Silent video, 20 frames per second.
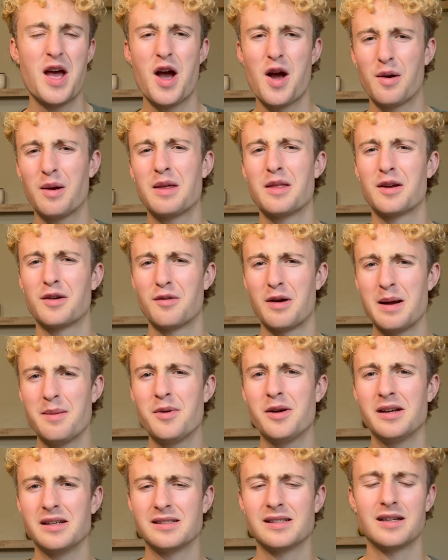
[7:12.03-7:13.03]
Okay, the
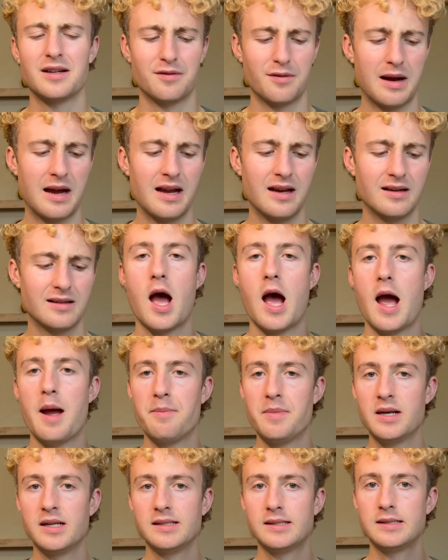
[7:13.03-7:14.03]
grammar isn't great. I'm
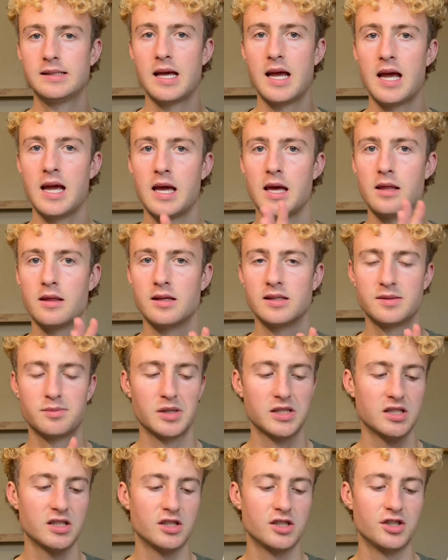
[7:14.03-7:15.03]
gonna say this
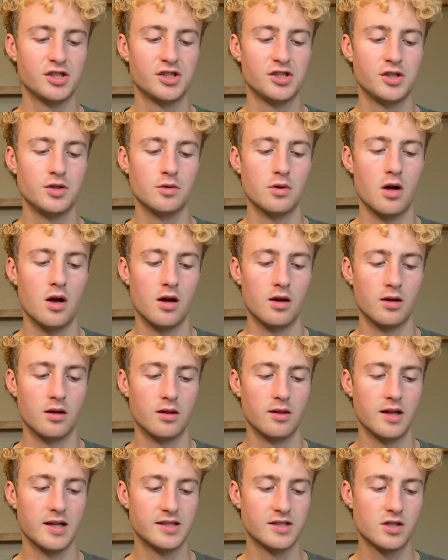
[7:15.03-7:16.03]
message is too long.
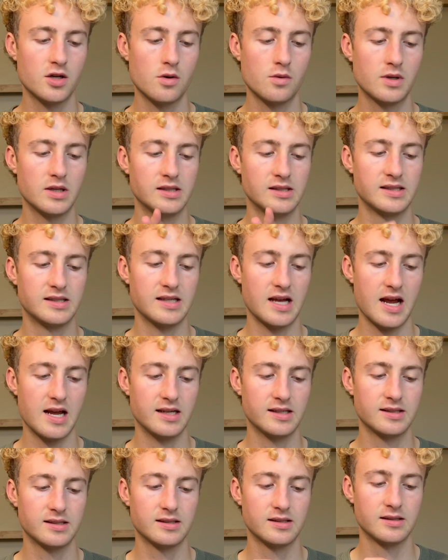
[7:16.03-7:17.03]
Let's go
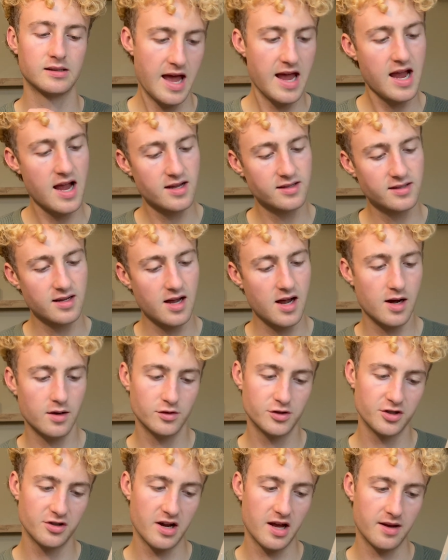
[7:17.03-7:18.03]
concise. Hey Isa,
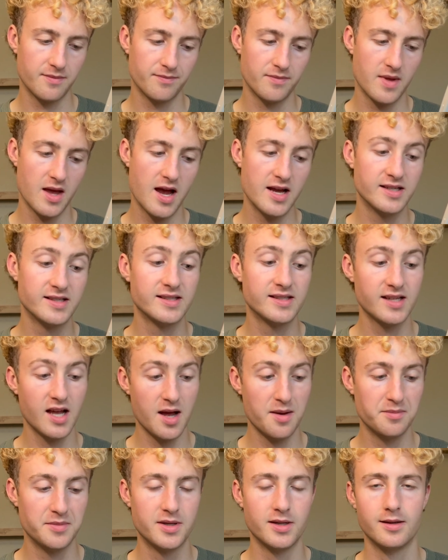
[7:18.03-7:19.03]
how's your day? I
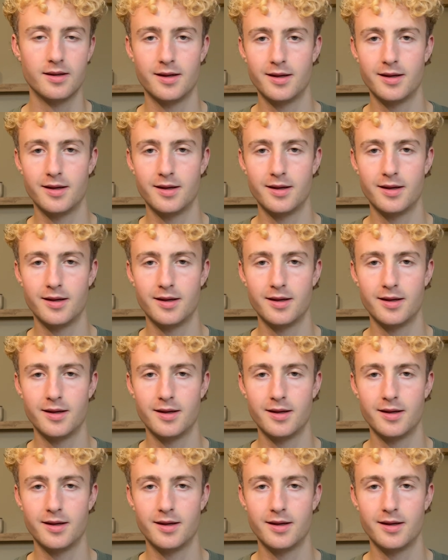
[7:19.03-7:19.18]
subbed.